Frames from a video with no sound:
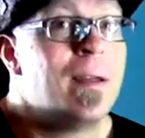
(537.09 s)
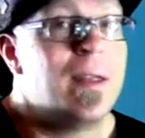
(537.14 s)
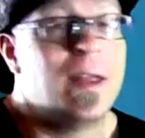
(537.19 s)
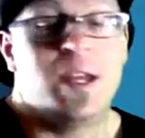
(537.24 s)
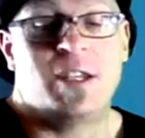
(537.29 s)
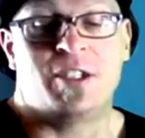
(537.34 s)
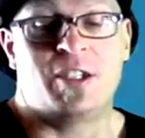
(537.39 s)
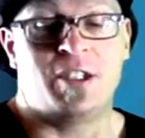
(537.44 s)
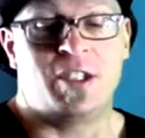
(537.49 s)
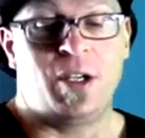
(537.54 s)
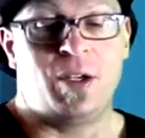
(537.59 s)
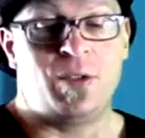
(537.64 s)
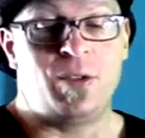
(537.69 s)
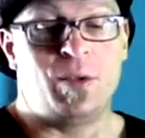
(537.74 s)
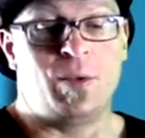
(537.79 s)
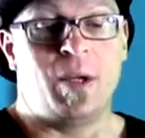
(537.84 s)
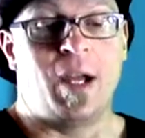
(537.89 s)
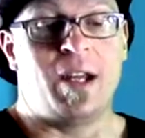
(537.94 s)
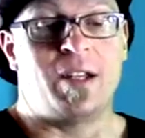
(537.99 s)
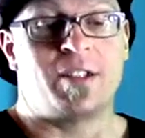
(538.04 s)
That should tell
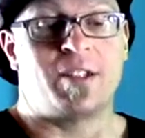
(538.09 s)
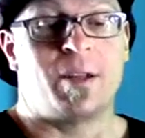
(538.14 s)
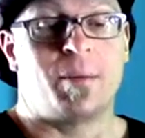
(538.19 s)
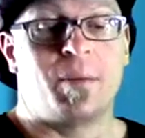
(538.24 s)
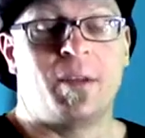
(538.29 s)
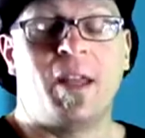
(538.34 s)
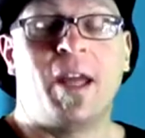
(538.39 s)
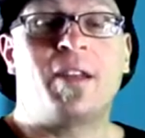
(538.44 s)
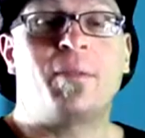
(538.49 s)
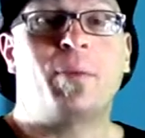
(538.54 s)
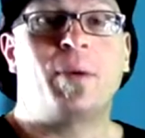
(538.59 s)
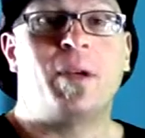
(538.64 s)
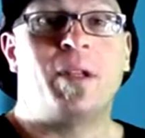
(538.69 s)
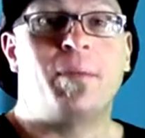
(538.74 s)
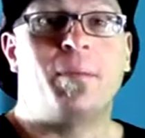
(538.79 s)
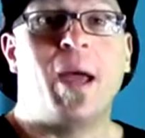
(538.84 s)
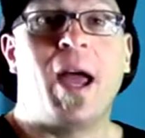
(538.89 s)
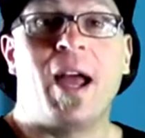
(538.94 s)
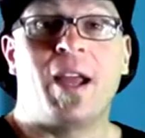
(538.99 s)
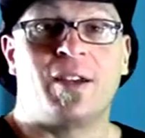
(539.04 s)
you guys something. That's pretty
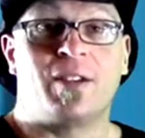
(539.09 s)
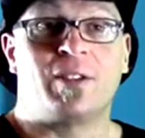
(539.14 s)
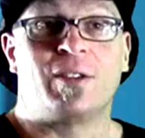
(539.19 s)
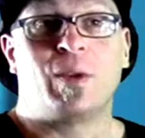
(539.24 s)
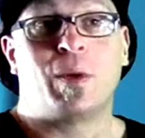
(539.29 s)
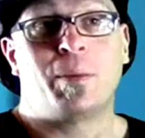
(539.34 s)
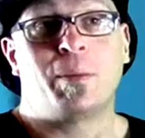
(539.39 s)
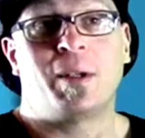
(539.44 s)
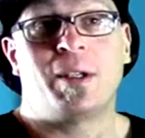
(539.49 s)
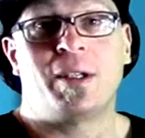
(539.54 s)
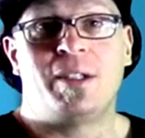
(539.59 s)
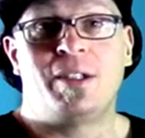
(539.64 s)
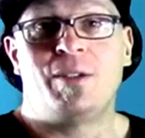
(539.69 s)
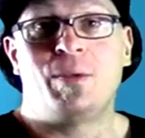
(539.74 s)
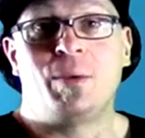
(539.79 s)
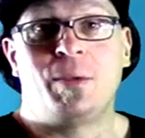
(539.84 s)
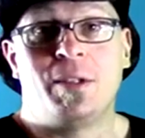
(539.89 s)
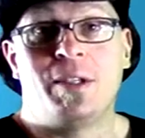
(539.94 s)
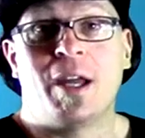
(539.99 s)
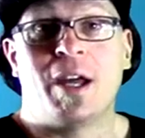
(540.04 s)
bad because normally
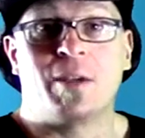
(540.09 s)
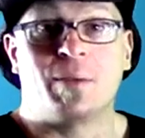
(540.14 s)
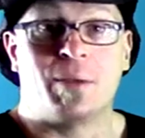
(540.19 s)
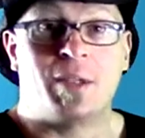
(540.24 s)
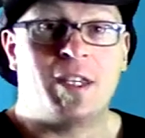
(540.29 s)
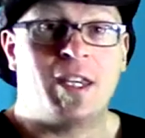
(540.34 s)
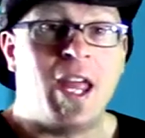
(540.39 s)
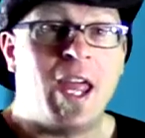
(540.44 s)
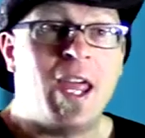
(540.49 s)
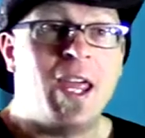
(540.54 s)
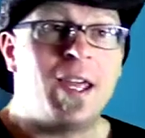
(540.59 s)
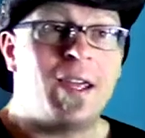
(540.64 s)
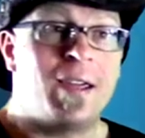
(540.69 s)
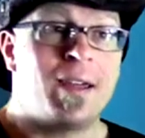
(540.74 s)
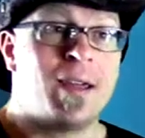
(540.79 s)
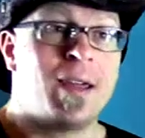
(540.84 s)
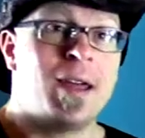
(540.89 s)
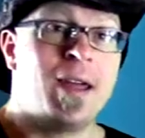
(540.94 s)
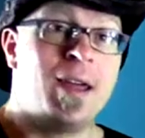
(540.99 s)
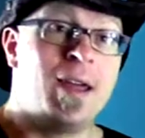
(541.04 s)
you guys would think
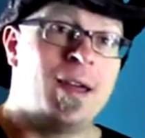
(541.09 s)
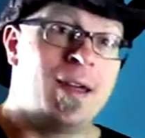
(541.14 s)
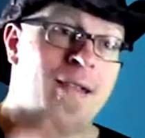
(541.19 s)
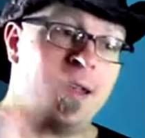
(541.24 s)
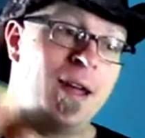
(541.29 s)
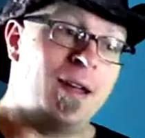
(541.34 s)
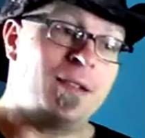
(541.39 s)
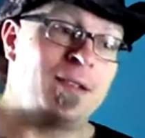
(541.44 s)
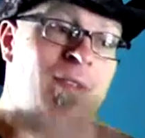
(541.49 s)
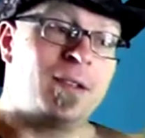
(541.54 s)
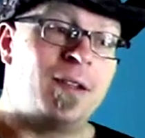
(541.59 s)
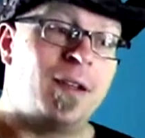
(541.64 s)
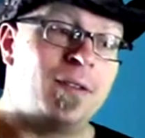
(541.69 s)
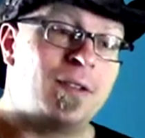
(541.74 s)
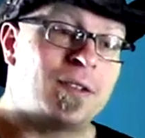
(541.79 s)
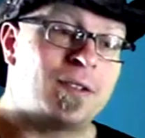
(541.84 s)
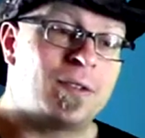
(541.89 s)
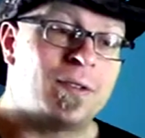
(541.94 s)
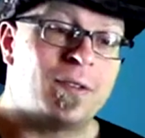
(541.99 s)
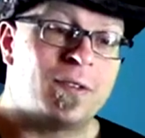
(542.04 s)
that's the stuff
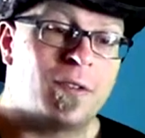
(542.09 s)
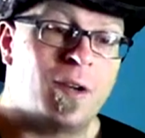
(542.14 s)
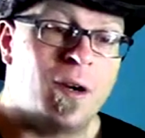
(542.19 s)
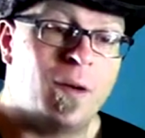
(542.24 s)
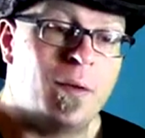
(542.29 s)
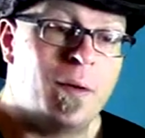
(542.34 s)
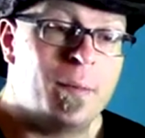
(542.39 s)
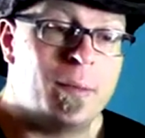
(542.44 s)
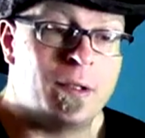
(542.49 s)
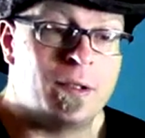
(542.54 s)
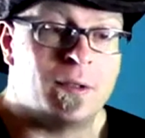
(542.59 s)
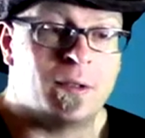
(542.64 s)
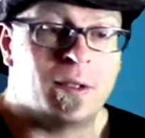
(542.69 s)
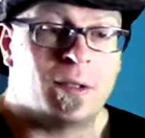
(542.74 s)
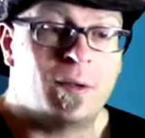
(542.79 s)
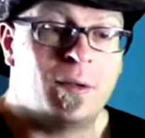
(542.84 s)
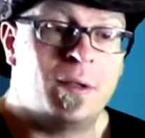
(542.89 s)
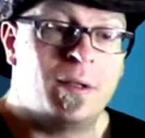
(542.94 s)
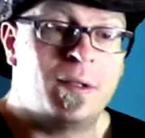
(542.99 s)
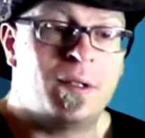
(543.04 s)
that's going to draw women to you. It's
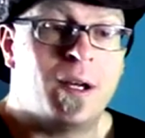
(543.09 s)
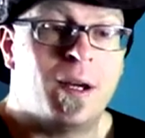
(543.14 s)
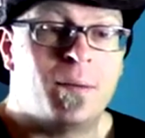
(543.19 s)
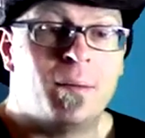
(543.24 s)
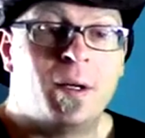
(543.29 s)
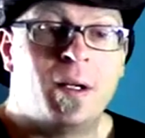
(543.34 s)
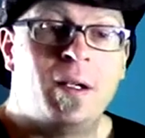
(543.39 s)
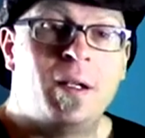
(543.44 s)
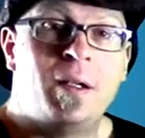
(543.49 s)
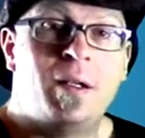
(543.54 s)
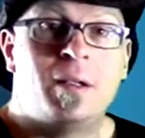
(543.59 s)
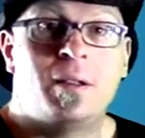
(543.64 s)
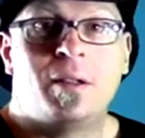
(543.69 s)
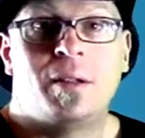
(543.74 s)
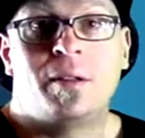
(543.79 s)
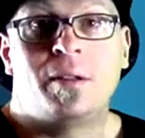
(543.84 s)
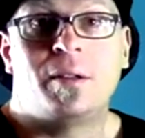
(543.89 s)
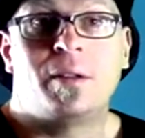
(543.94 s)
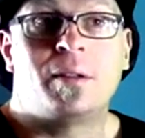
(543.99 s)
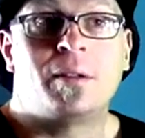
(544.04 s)
like, well, he's got money and he's,
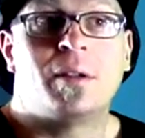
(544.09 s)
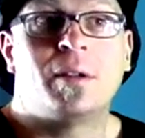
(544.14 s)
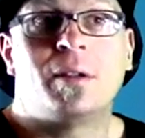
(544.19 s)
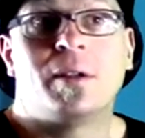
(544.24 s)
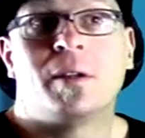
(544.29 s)
he's, he's good